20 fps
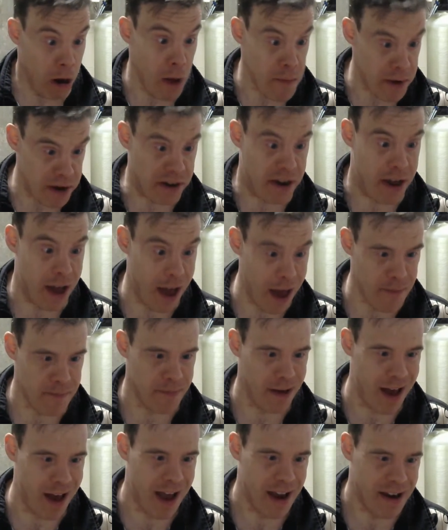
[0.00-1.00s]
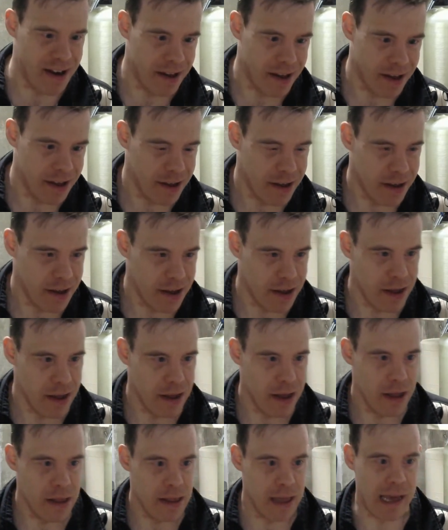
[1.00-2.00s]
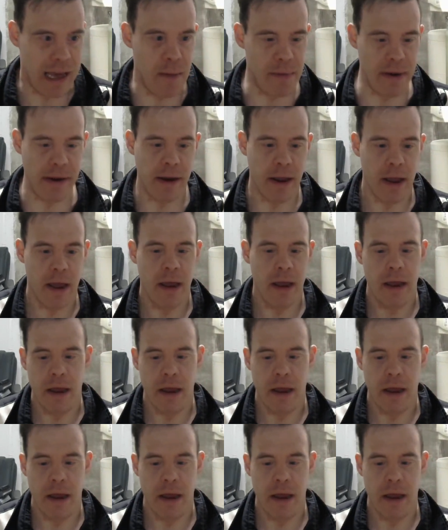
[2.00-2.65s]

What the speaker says: I mean, come on. Like how many?